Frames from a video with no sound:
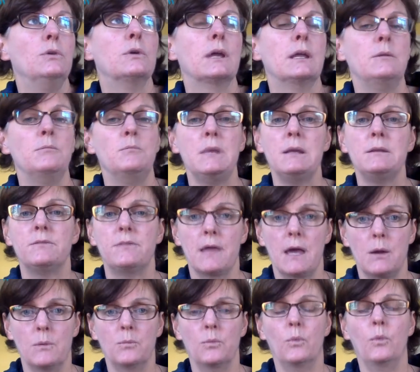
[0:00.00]
can meet
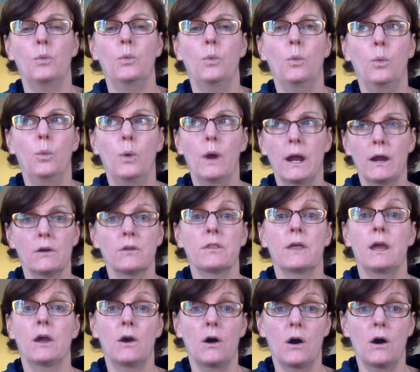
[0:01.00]
them where
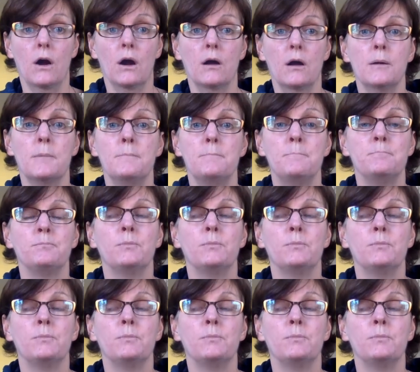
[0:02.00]
they are